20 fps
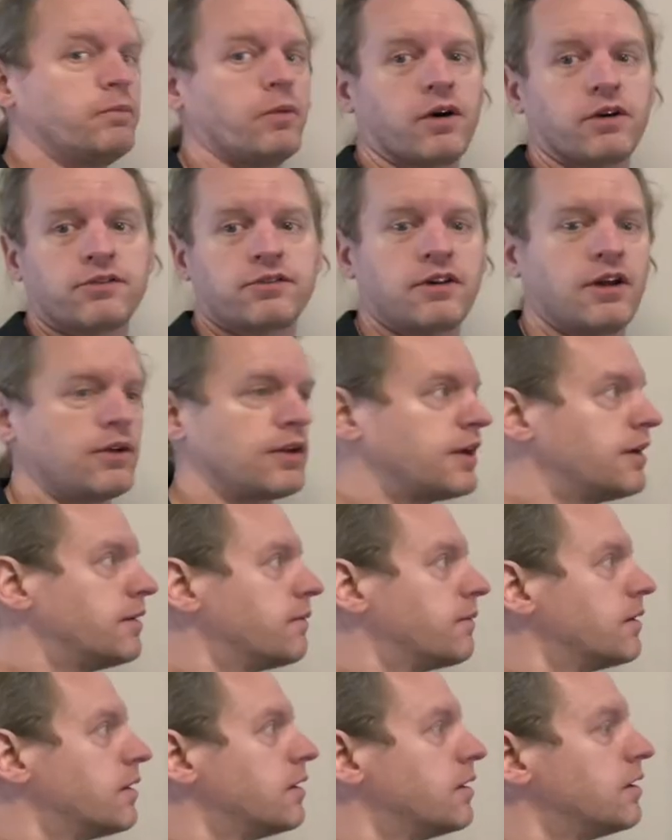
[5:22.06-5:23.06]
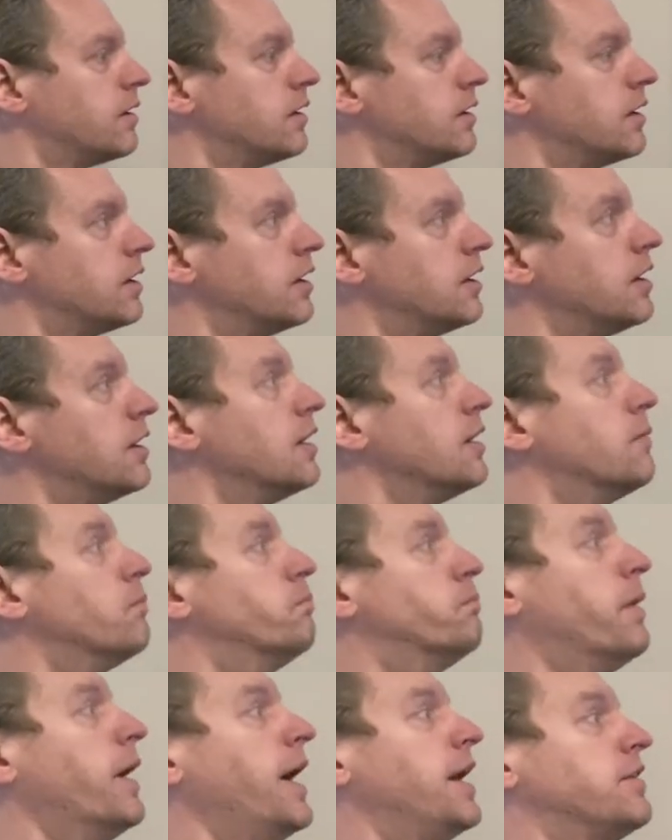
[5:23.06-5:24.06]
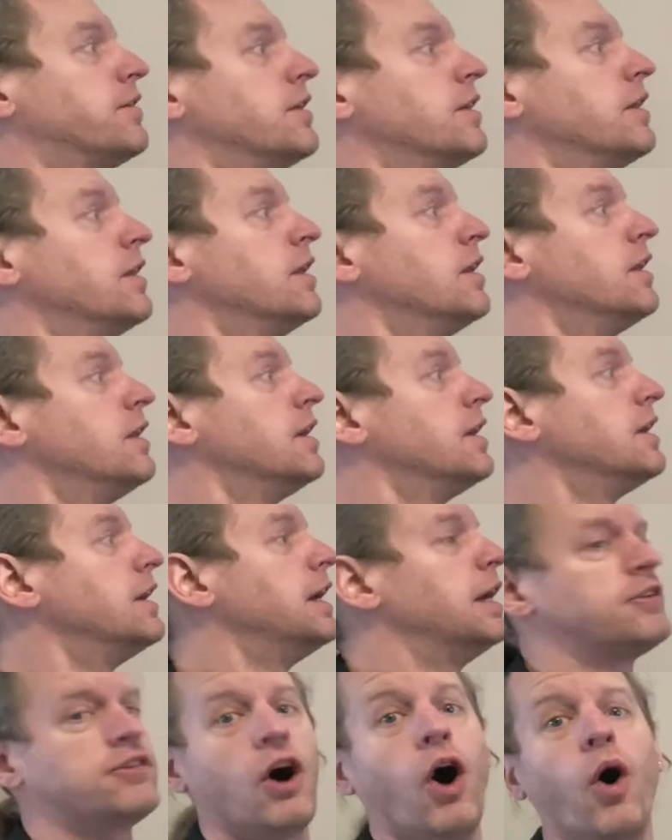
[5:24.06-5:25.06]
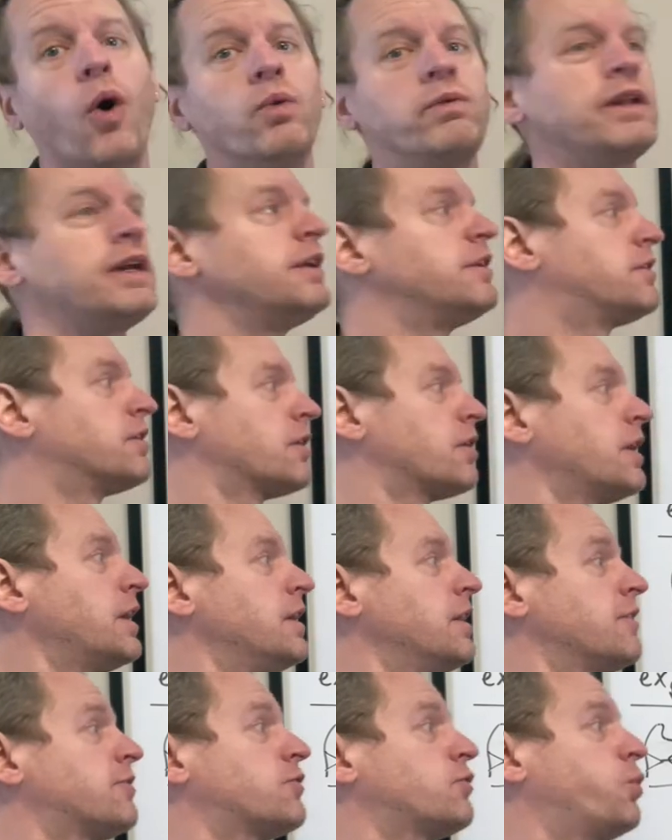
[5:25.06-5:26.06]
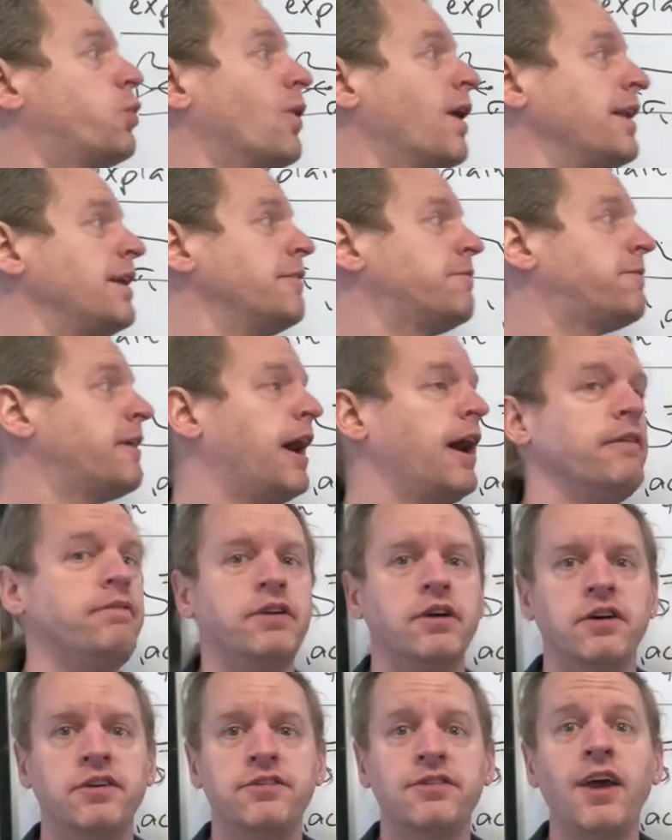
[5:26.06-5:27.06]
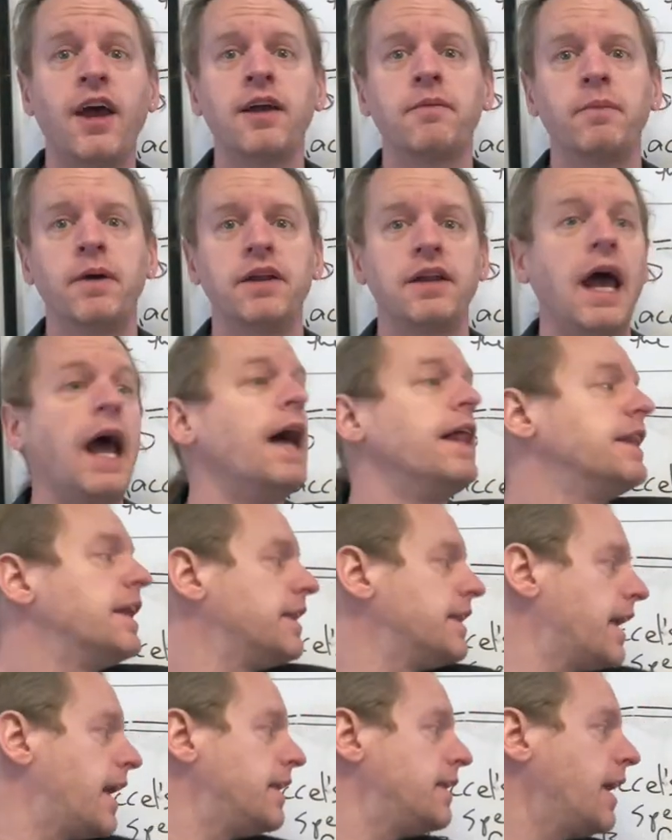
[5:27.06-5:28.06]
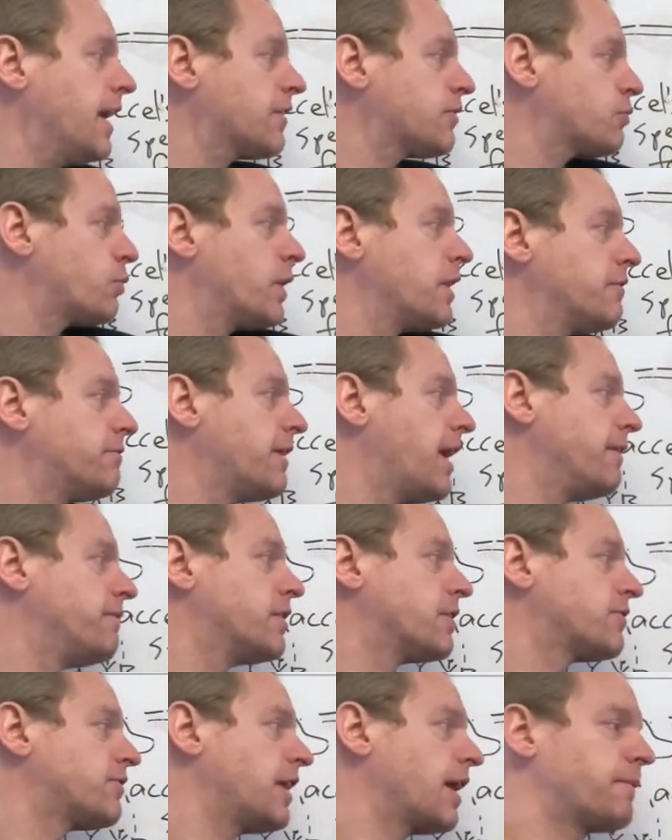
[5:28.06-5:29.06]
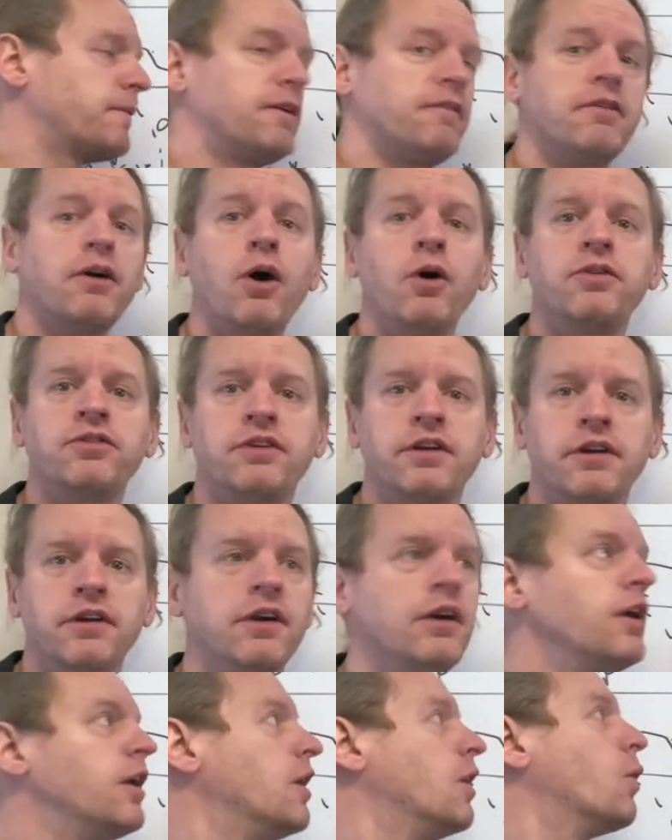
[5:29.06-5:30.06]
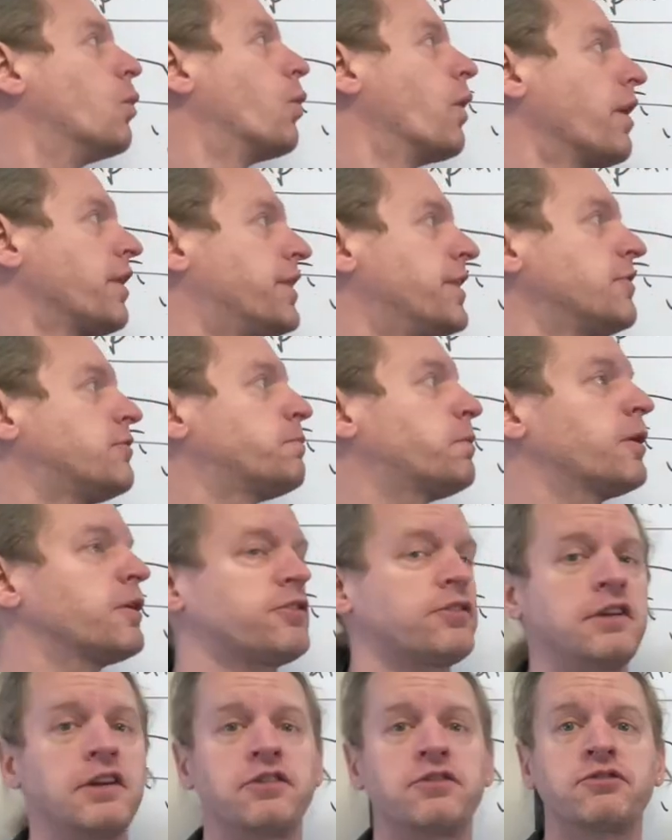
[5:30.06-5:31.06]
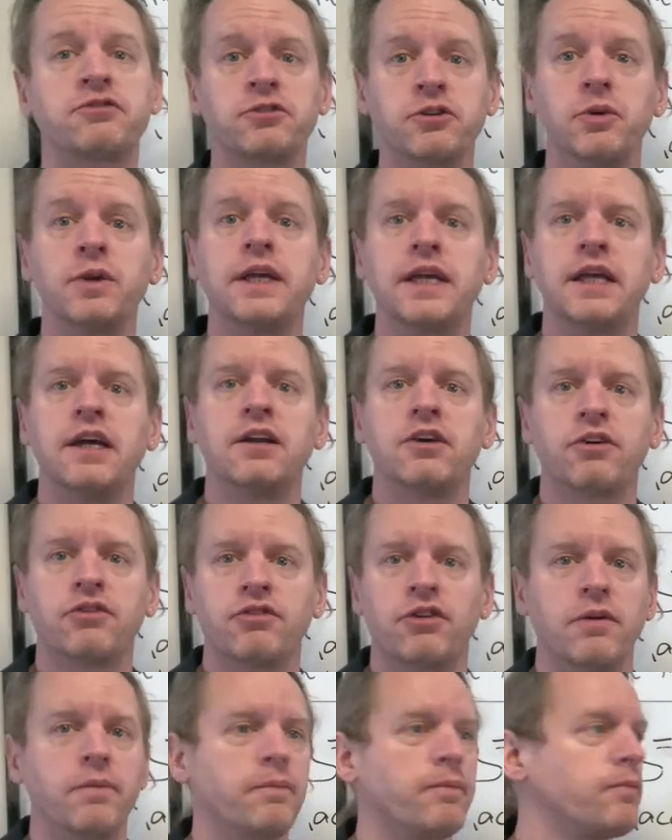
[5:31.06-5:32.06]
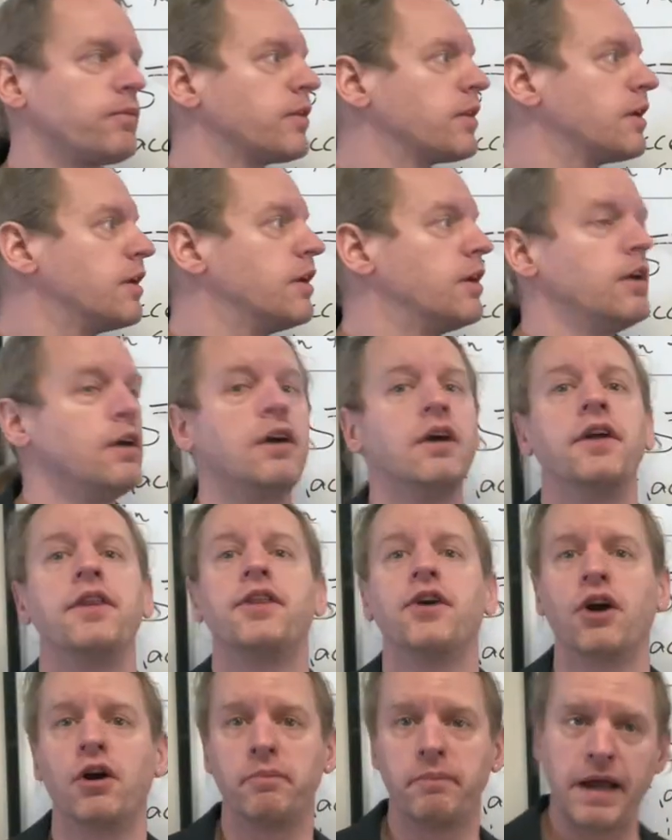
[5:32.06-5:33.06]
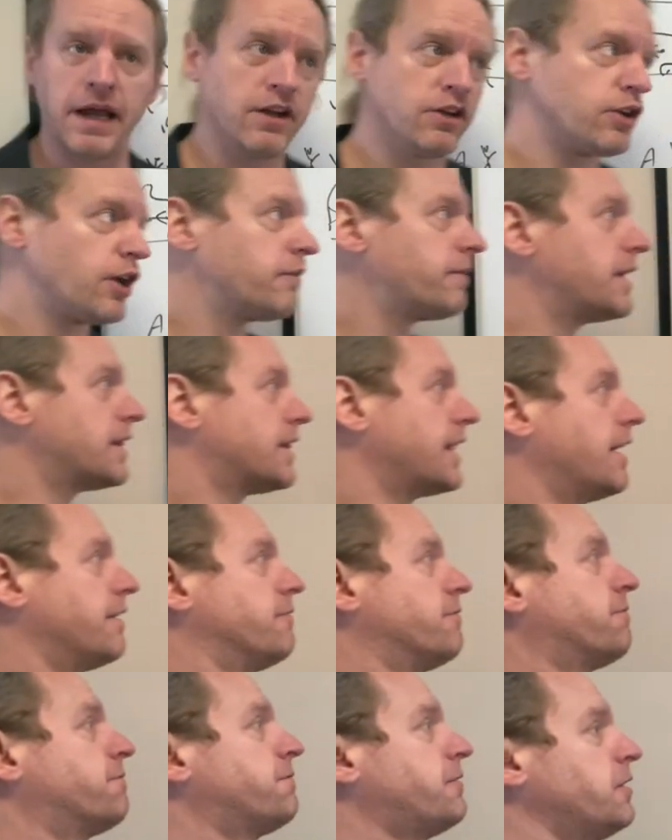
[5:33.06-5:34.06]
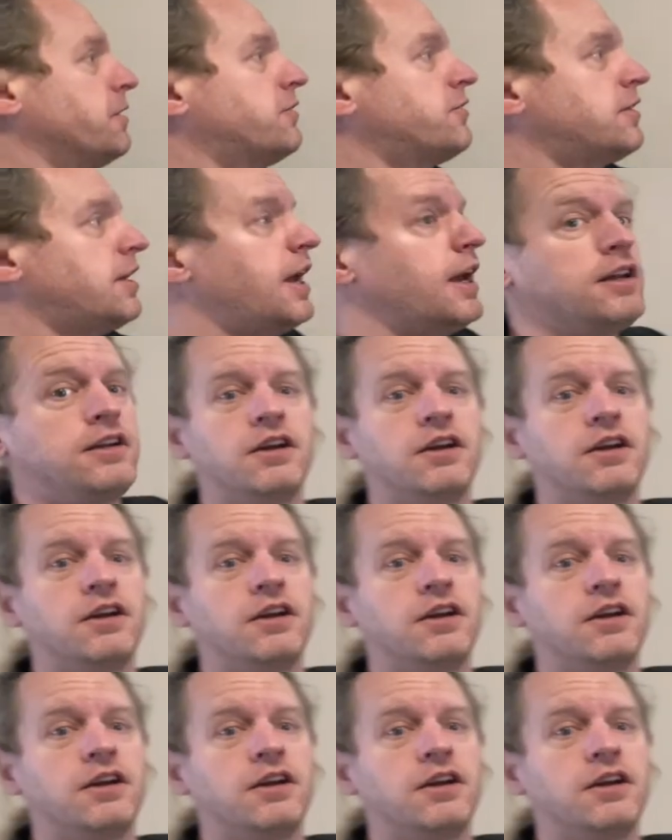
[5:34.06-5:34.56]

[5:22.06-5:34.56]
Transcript: more slowly. But it's only during this 25 year segment and then that next 25 year segment of coasting where this person is truly inertial. The remainder of it, that first 10